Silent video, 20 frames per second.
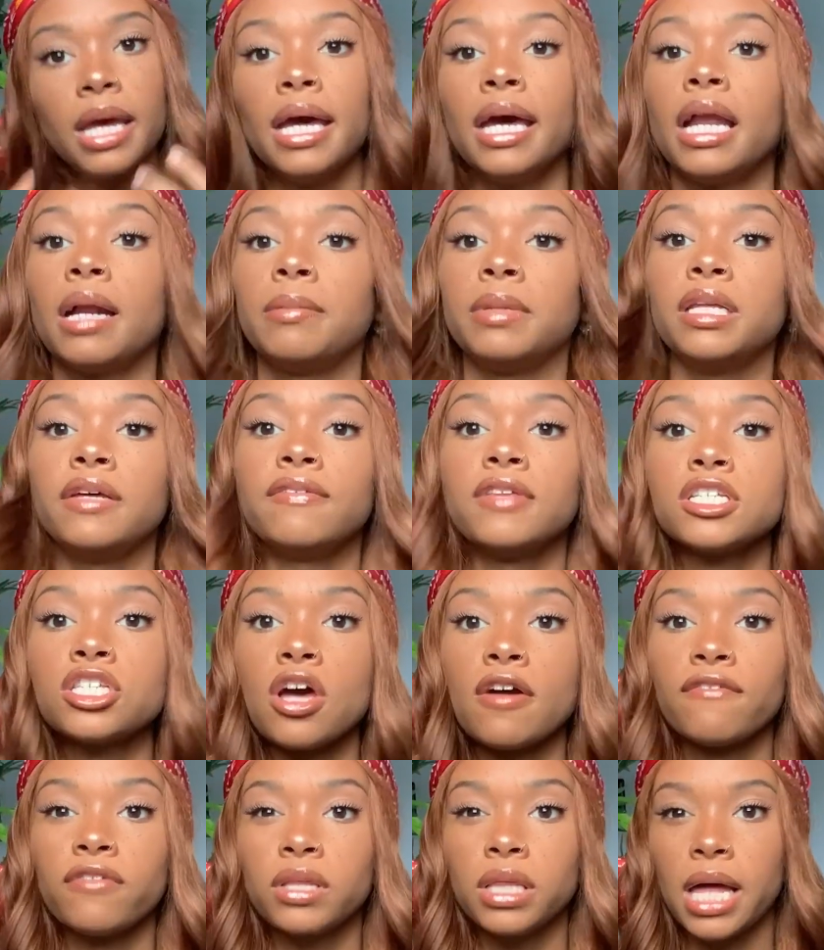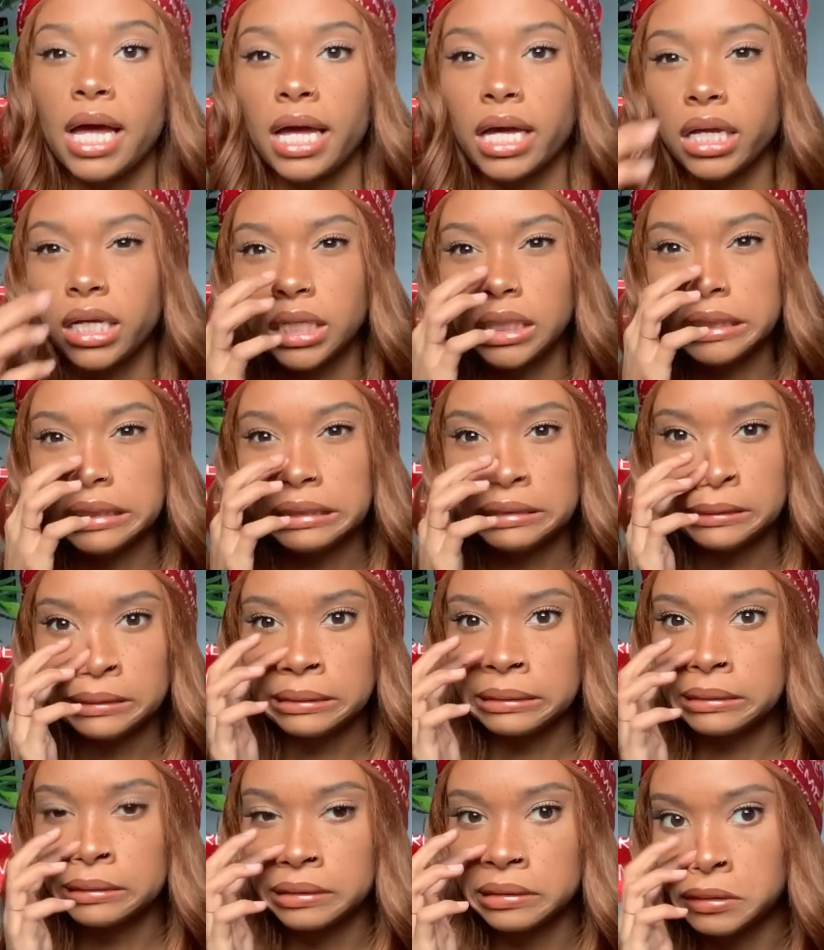I'm gonna leave this on for like
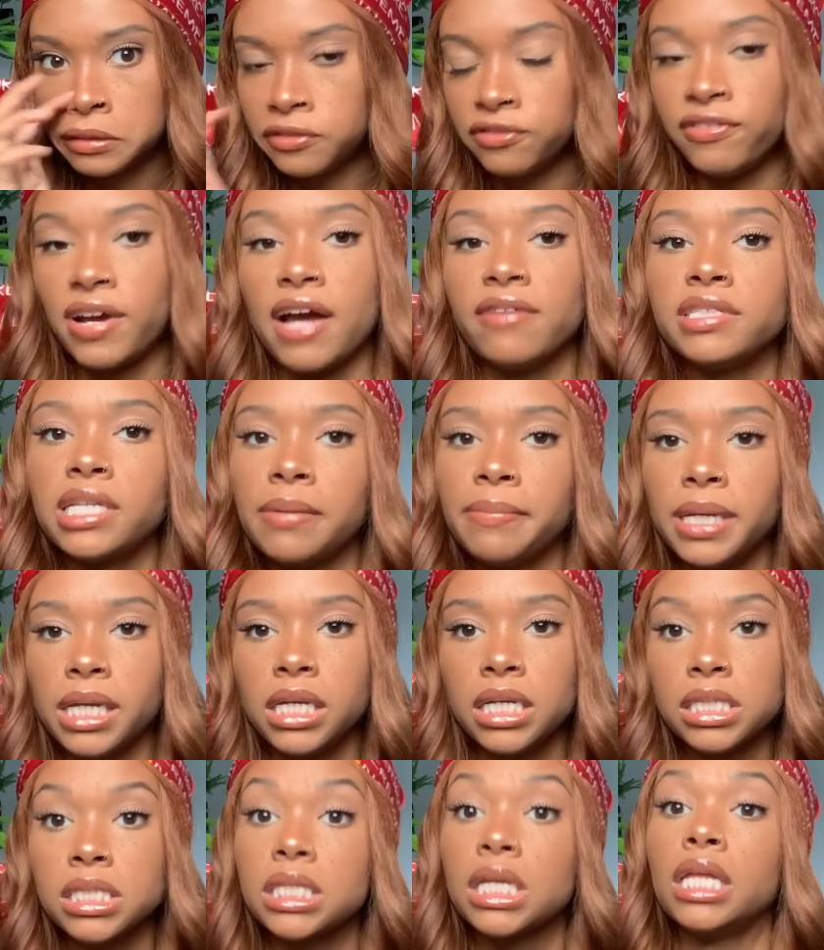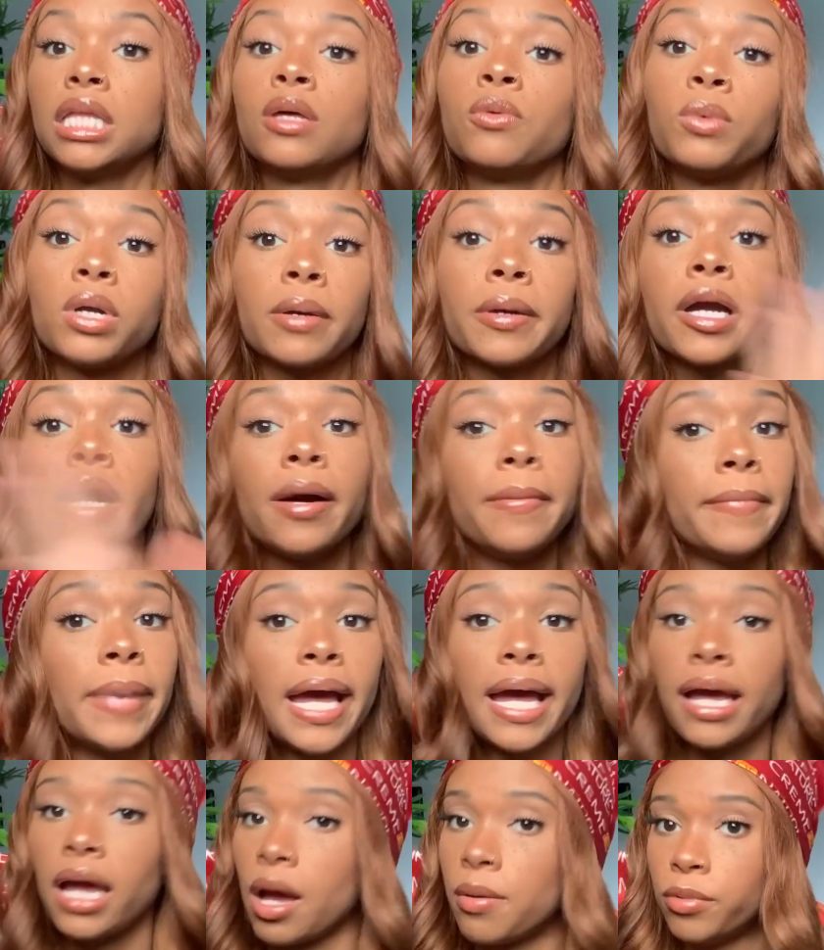five, ten minutes. And then when I come
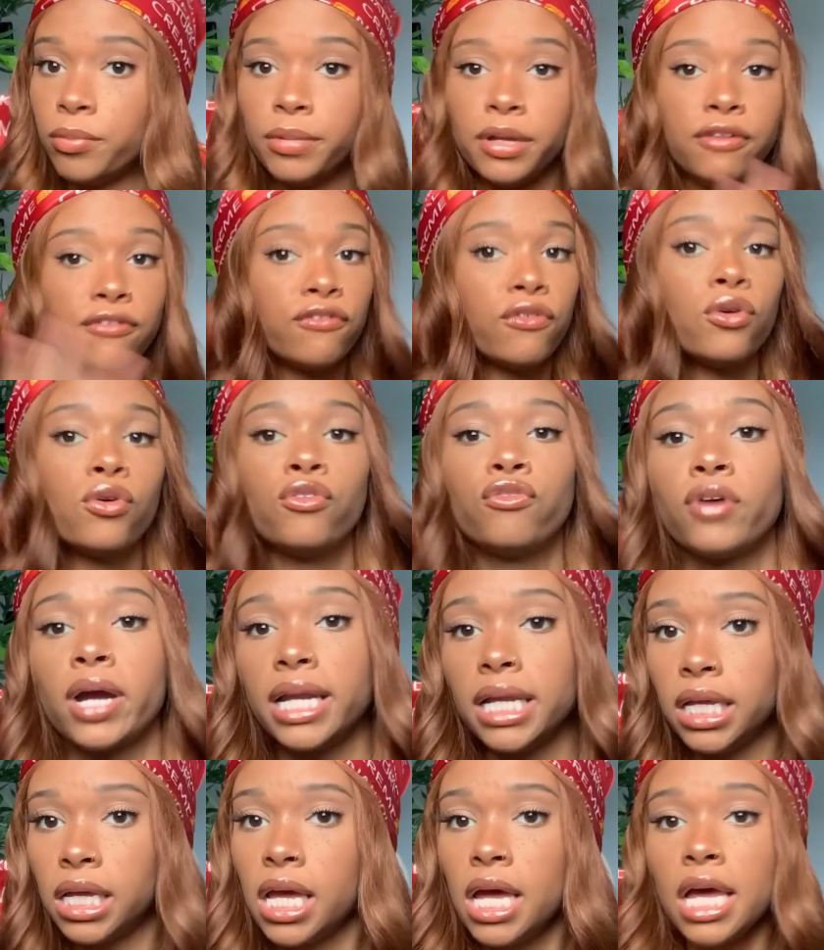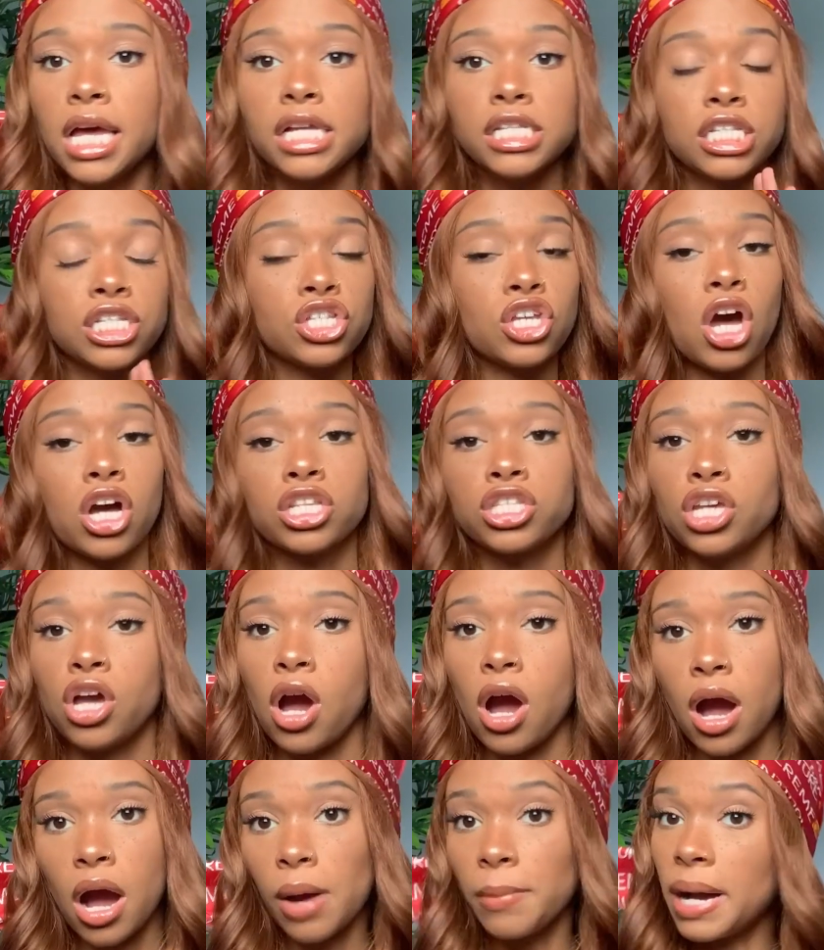back, I'm gonna be full ready to talk to
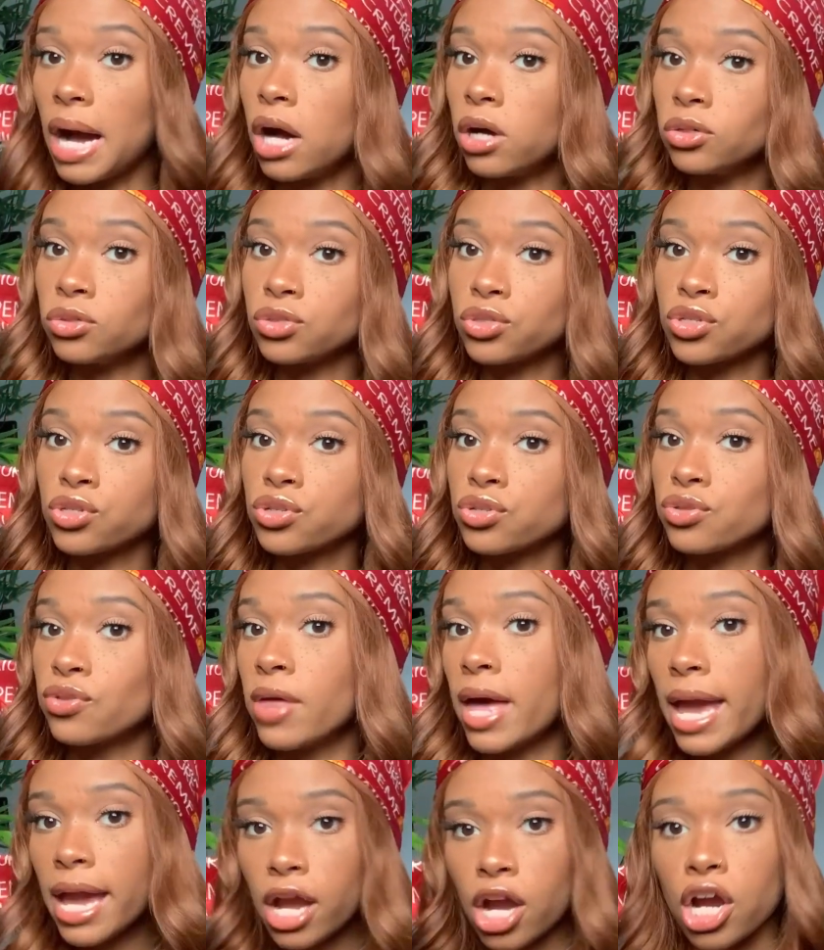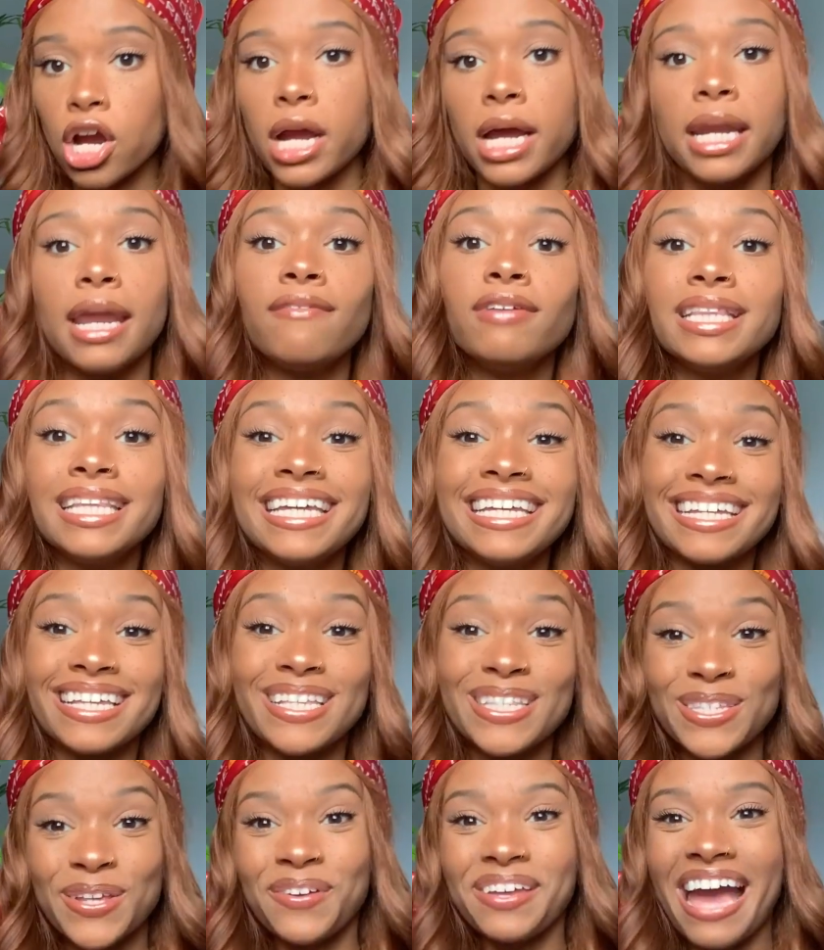y'all about the hair and everything,
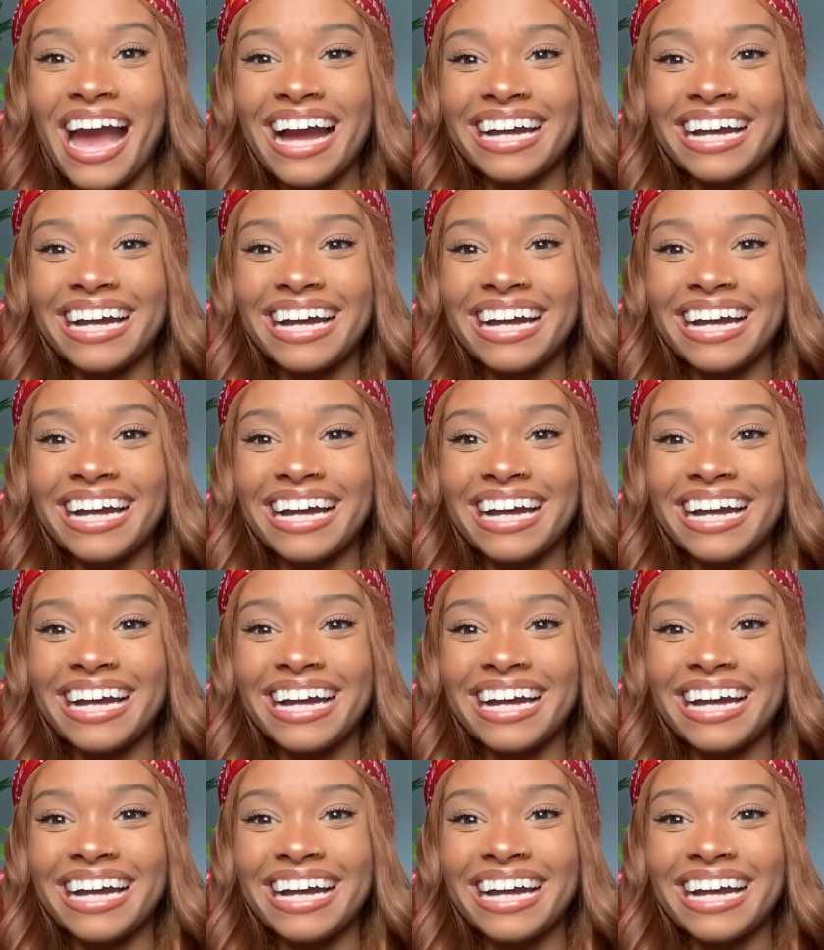so yeah.